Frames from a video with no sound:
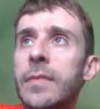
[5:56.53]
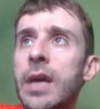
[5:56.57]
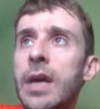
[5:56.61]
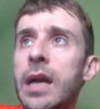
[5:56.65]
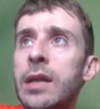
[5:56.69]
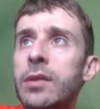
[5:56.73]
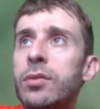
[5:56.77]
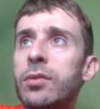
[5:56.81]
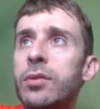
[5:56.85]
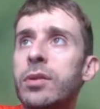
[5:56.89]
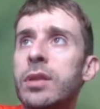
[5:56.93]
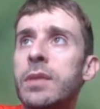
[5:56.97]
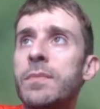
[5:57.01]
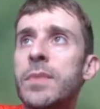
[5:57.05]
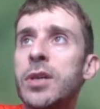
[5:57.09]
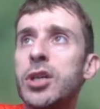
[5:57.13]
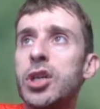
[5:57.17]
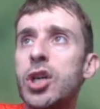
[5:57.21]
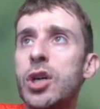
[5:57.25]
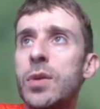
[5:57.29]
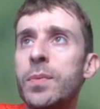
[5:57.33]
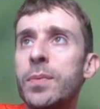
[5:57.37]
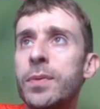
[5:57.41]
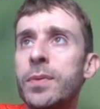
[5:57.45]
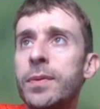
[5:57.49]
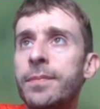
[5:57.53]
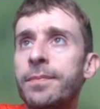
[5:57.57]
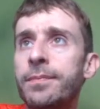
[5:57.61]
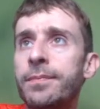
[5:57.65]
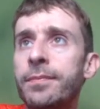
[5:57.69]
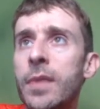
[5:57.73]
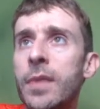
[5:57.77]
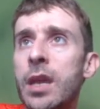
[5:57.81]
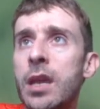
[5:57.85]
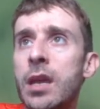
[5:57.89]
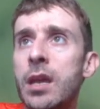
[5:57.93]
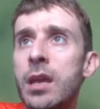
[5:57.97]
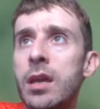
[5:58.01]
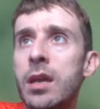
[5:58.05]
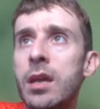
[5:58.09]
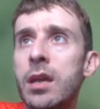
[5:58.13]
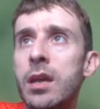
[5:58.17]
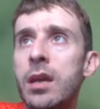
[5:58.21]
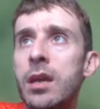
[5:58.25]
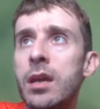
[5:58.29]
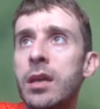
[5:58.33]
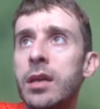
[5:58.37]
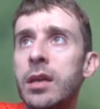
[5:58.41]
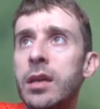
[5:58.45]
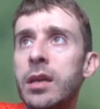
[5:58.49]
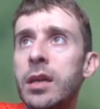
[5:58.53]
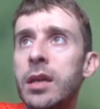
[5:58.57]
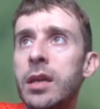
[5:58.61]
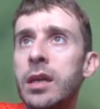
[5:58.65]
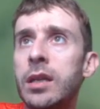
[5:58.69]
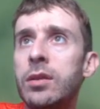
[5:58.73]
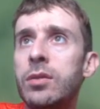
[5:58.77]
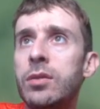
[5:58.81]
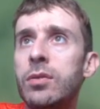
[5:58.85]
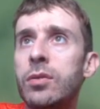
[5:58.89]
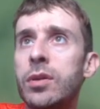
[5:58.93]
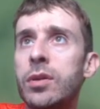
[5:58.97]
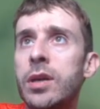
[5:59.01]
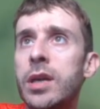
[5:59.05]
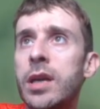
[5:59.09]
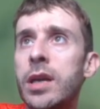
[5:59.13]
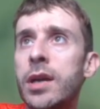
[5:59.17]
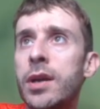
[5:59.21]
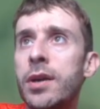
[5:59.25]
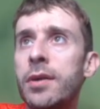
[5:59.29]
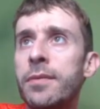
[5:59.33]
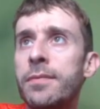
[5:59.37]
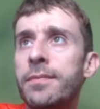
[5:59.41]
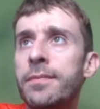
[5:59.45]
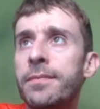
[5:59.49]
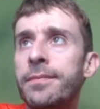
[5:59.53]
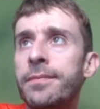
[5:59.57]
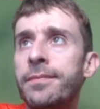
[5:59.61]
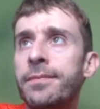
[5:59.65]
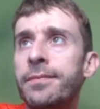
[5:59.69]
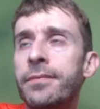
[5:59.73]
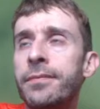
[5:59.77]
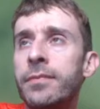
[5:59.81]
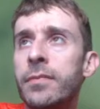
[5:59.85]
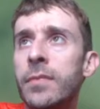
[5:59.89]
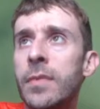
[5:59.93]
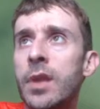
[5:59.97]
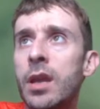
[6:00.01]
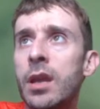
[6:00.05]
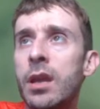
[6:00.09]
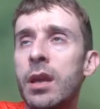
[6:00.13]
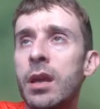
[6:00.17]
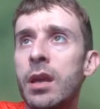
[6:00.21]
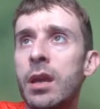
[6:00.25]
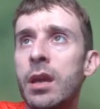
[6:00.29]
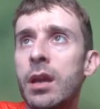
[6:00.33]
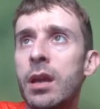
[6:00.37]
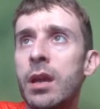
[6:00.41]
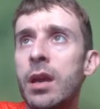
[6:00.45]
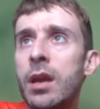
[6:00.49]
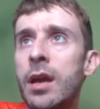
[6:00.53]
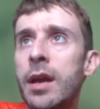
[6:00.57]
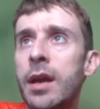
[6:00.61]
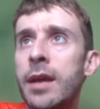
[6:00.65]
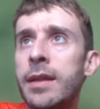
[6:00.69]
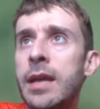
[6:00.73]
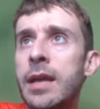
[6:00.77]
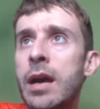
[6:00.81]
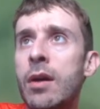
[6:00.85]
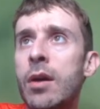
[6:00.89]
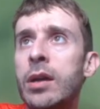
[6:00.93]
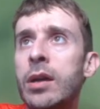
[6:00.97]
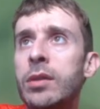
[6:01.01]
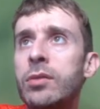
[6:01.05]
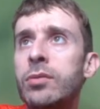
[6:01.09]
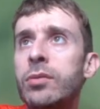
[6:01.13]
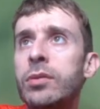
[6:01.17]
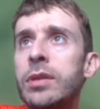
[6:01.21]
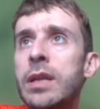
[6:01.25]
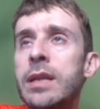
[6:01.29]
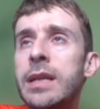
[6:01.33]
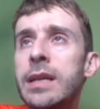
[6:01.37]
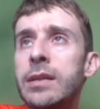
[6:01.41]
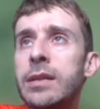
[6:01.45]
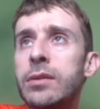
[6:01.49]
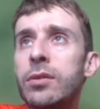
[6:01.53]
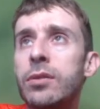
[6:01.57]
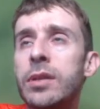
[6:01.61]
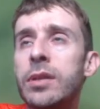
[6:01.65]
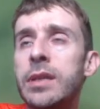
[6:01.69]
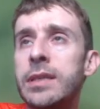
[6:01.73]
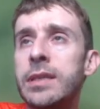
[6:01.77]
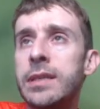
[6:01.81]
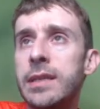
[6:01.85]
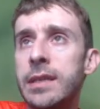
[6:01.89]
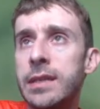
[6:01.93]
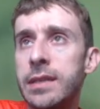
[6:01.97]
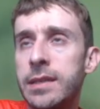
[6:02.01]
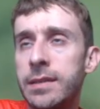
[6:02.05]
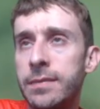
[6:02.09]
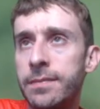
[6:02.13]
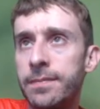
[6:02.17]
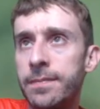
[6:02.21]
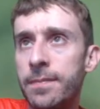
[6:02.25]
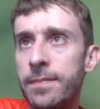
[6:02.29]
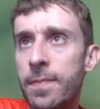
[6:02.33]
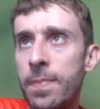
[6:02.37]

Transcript: I took the bishop, it took here, and now I took the knight on d6.